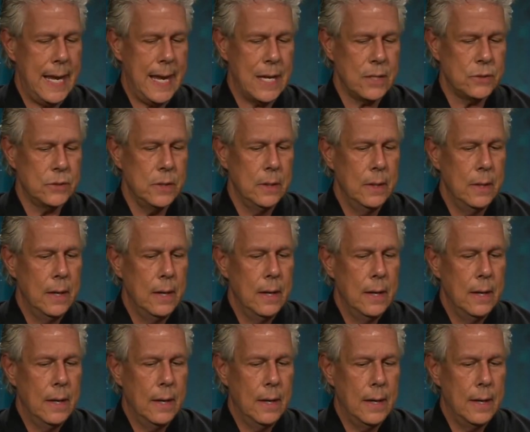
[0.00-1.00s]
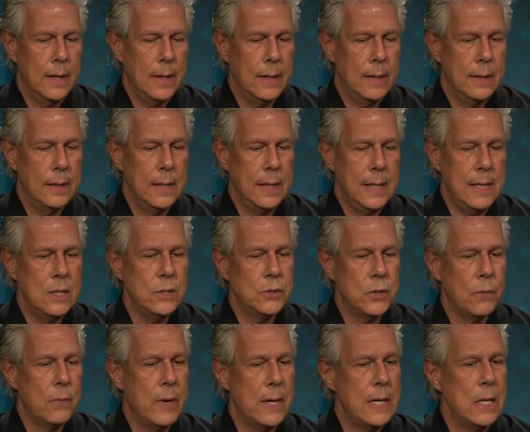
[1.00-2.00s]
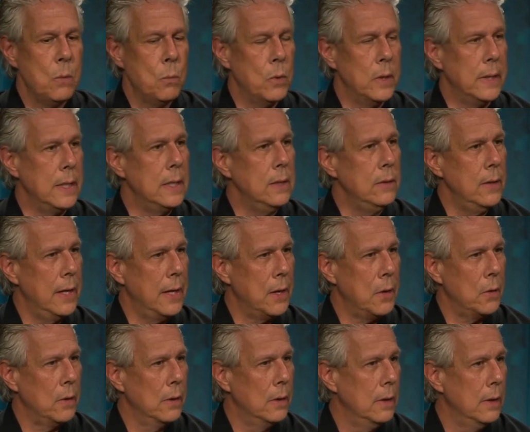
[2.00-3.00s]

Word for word: asked, is there anyone in there?